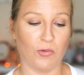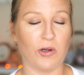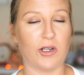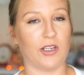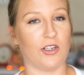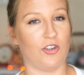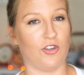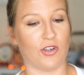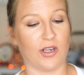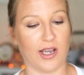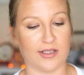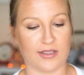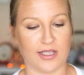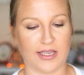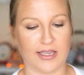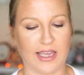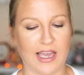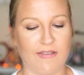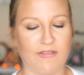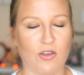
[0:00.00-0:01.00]
What did you guys
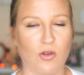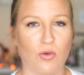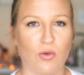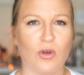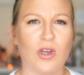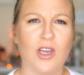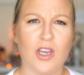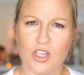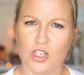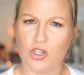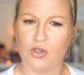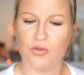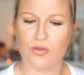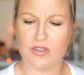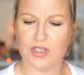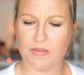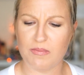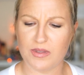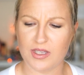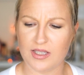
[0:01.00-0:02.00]
think? Have you used
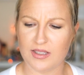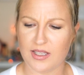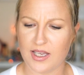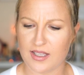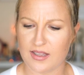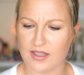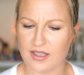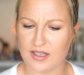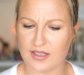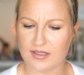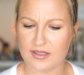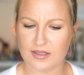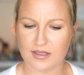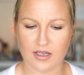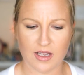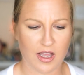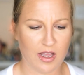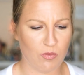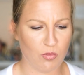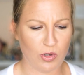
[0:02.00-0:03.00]
something like this?
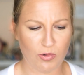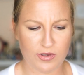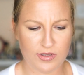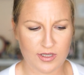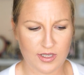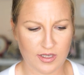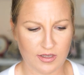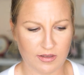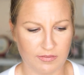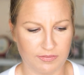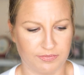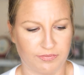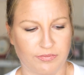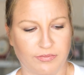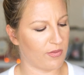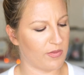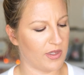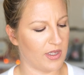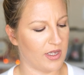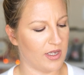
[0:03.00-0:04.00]
Um, what was it?
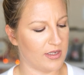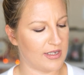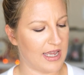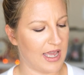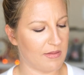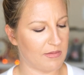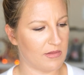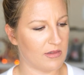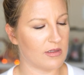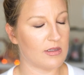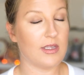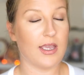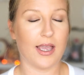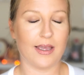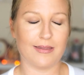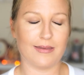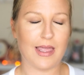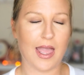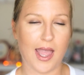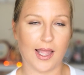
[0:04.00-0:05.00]
The tat
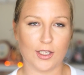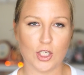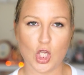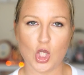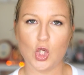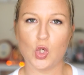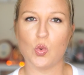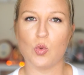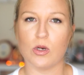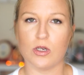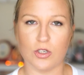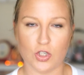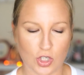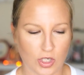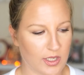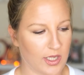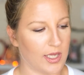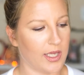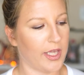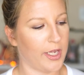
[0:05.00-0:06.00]
tat Tattoo
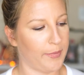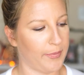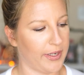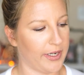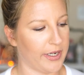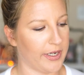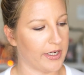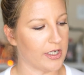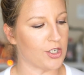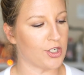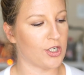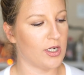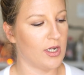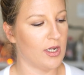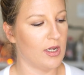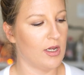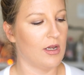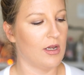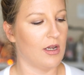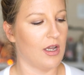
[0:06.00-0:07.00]
Junkee, oh my gosh.
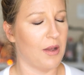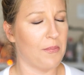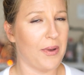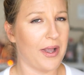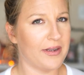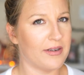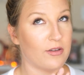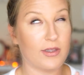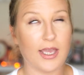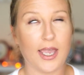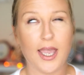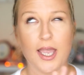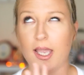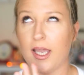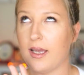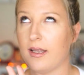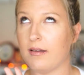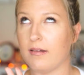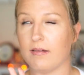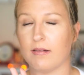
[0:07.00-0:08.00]
Um, I, they
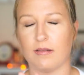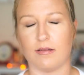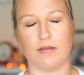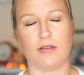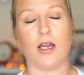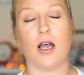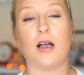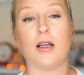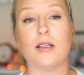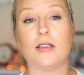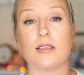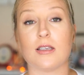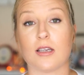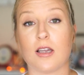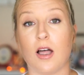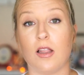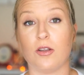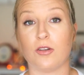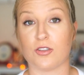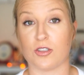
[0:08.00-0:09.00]
had tons of
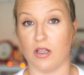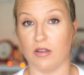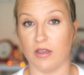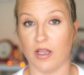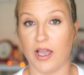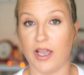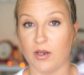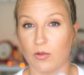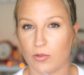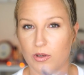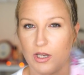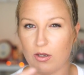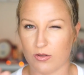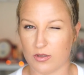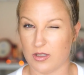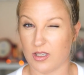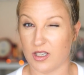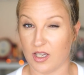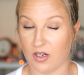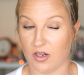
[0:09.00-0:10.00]
colors online when I
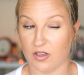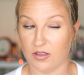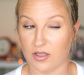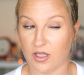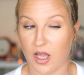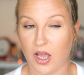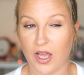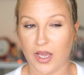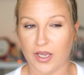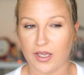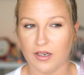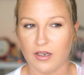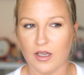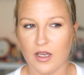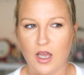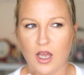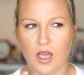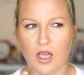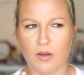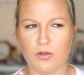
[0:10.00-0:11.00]
was looking online.
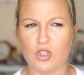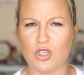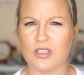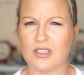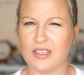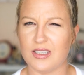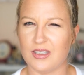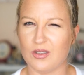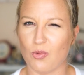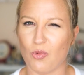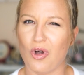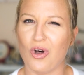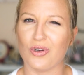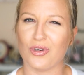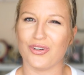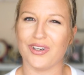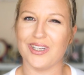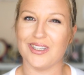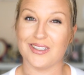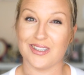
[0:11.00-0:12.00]
Uh, just in the
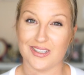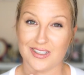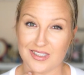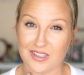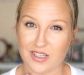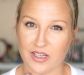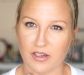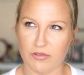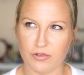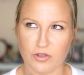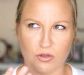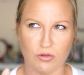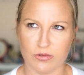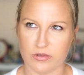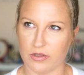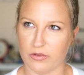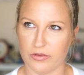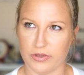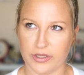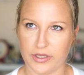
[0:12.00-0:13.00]
Walgreens itself, there was
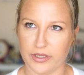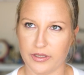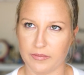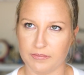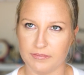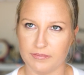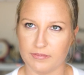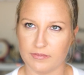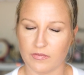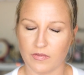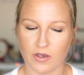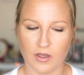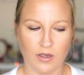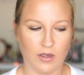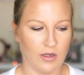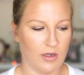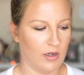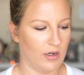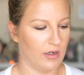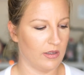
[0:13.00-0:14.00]
only,
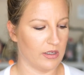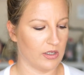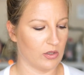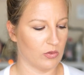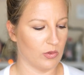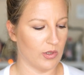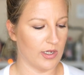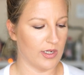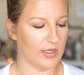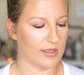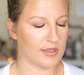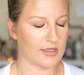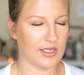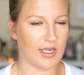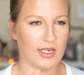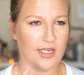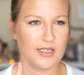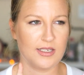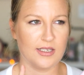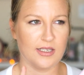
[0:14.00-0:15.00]
there was
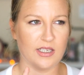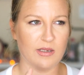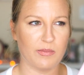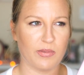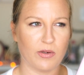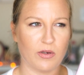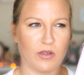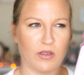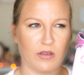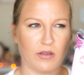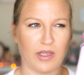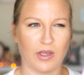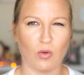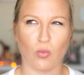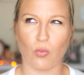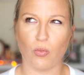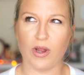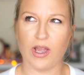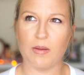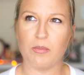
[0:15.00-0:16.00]
Skinny Dip, like
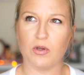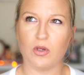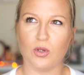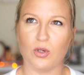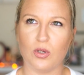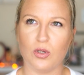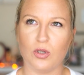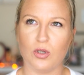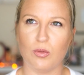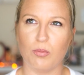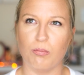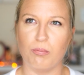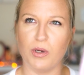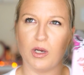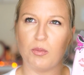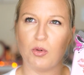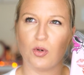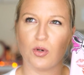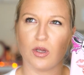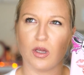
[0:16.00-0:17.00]
Rebel,
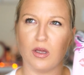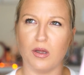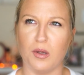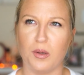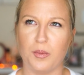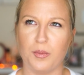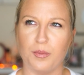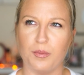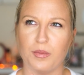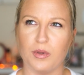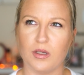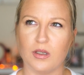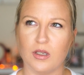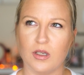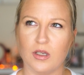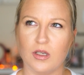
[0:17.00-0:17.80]
Bubblegum.